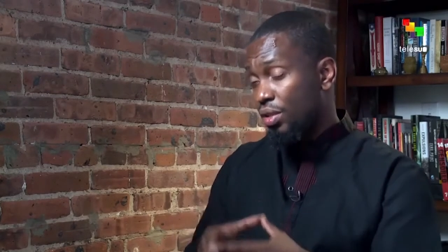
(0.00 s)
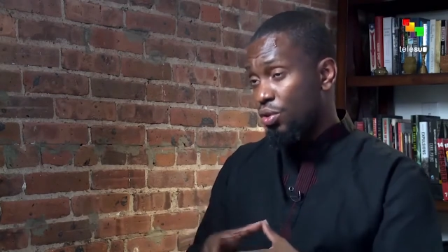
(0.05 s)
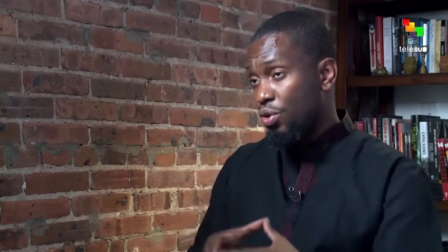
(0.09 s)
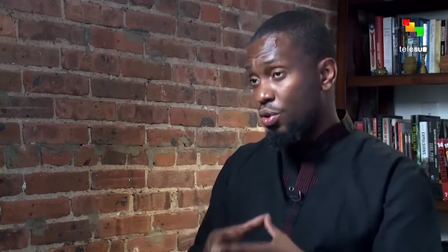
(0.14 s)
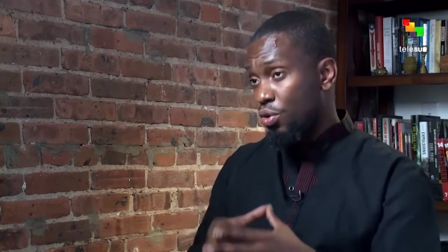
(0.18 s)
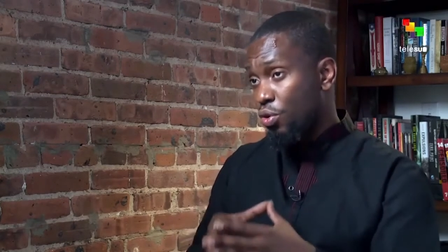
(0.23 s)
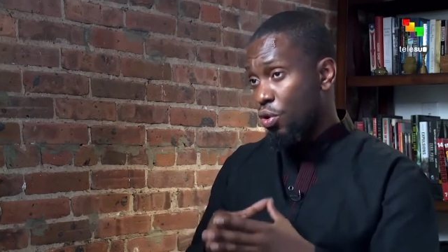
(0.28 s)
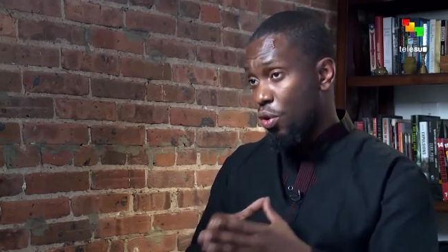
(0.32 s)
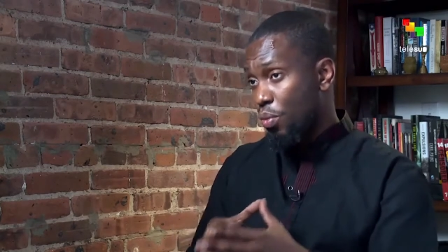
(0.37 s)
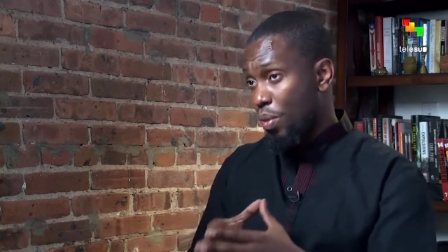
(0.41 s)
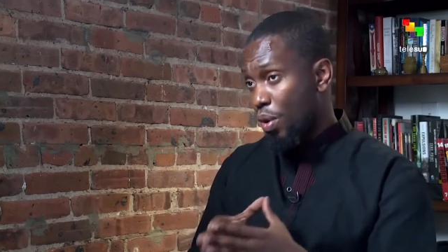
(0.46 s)

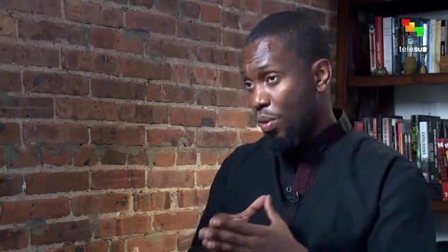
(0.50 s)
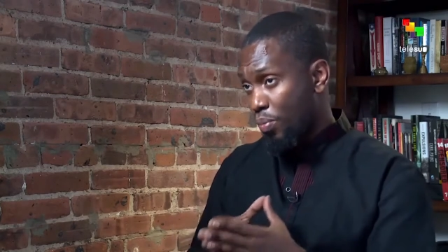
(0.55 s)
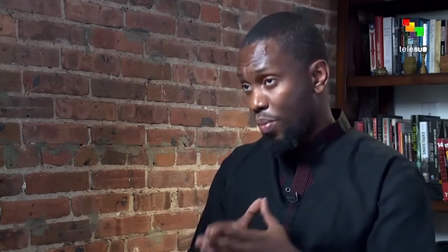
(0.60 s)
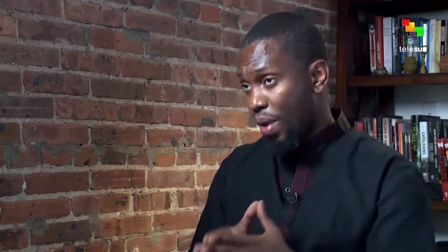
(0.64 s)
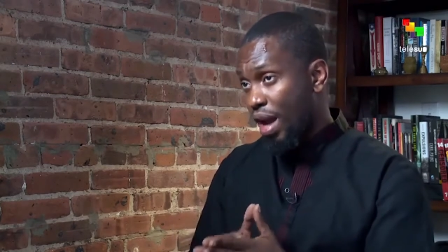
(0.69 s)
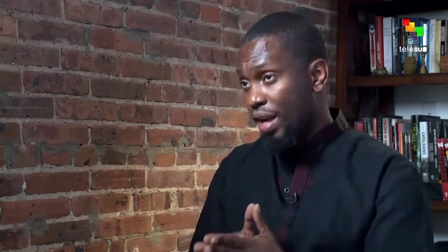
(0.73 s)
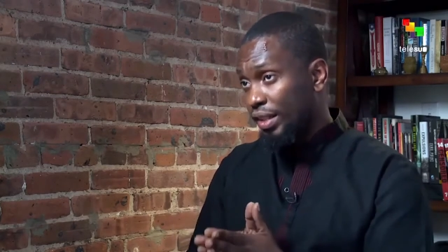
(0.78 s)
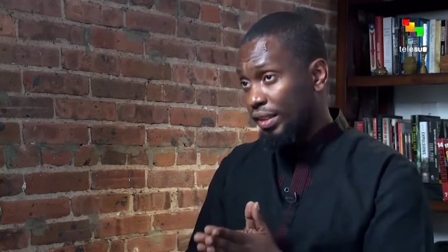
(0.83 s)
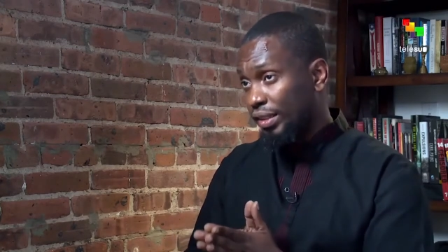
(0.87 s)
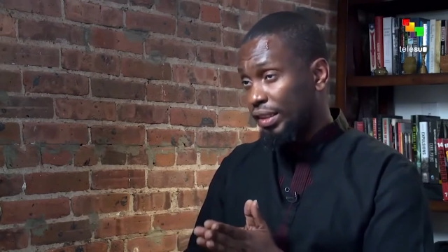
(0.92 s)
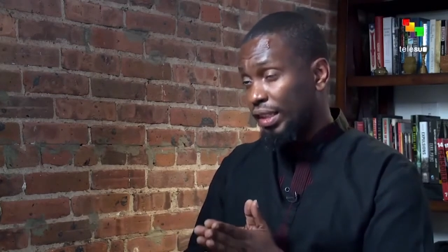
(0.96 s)
the cobalt
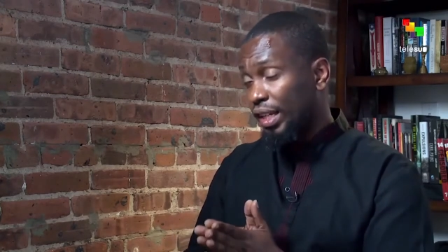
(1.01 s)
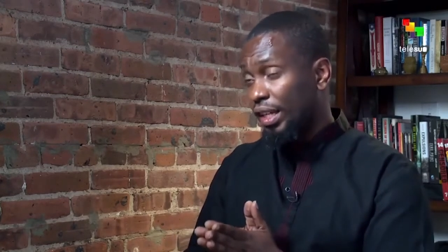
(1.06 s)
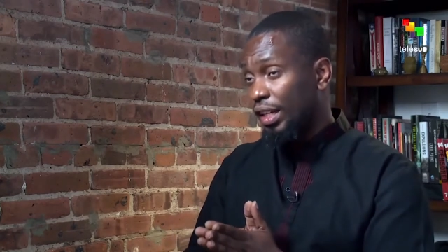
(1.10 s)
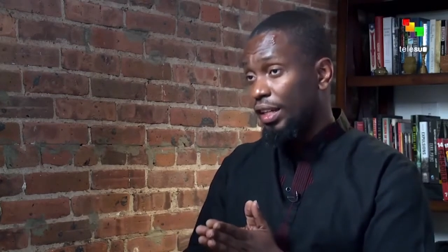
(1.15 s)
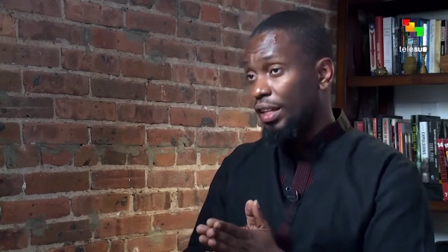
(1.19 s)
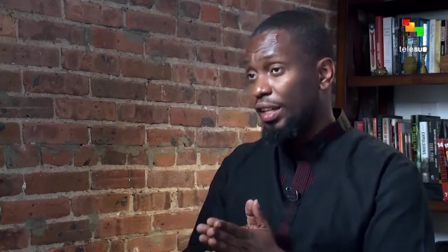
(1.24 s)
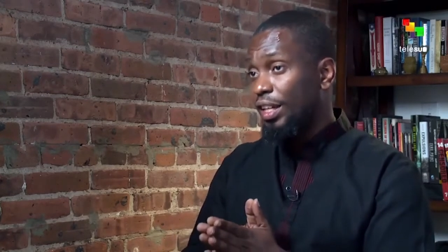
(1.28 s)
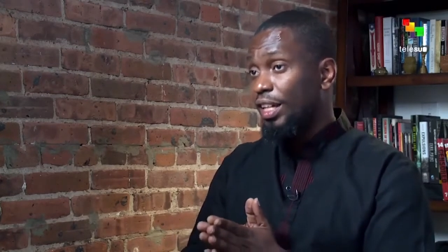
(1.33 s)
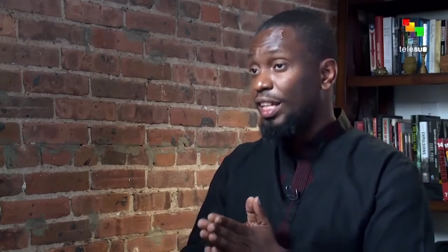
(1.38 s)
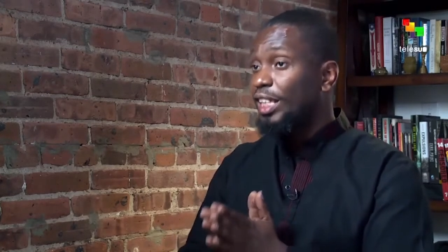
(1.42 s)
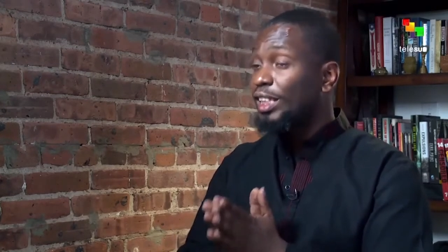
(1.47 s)

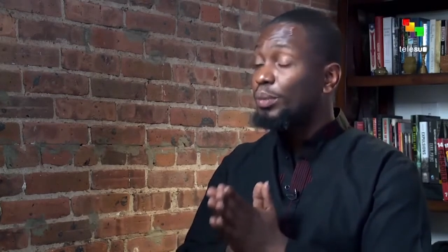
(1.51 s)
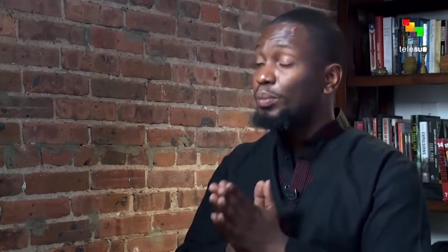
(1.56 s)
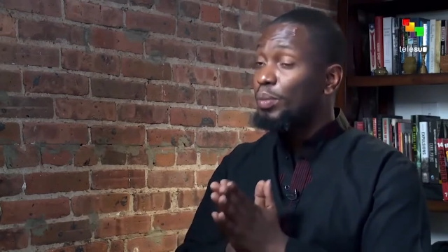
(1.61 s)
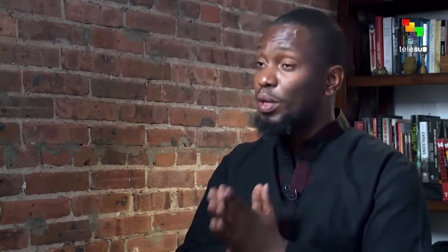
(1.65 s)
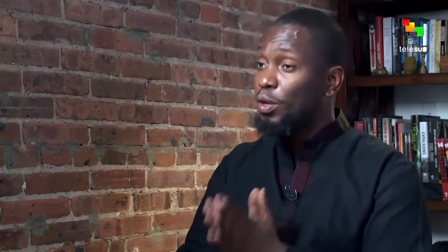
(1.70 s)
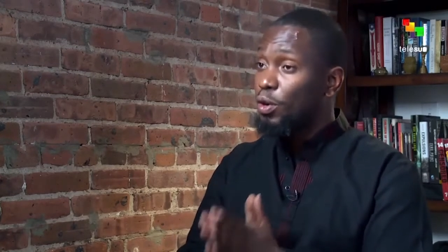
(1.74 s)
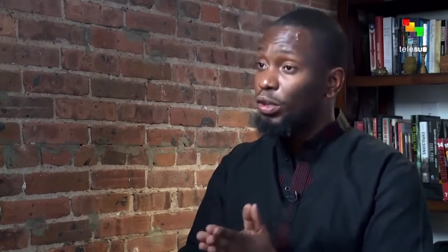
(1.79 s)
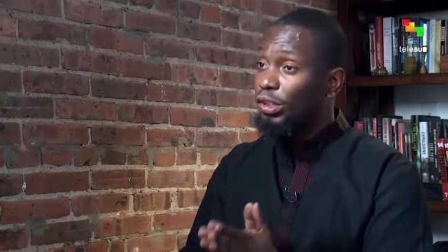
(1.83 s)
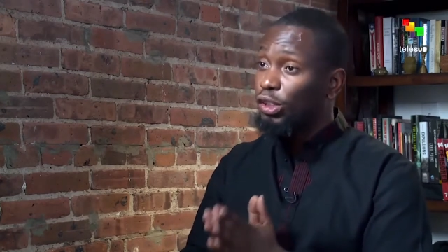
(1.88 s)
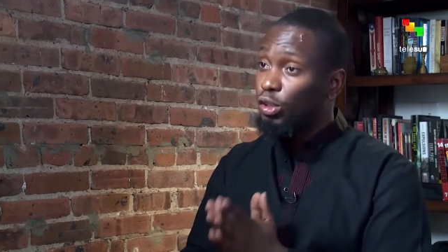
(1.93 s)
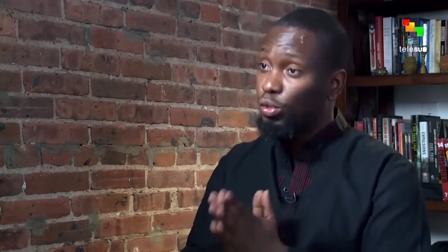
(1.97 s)
policy is
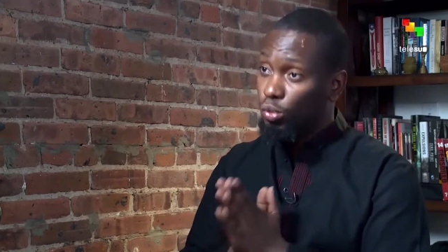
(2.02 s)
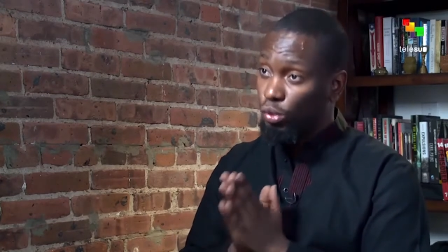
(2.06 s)
because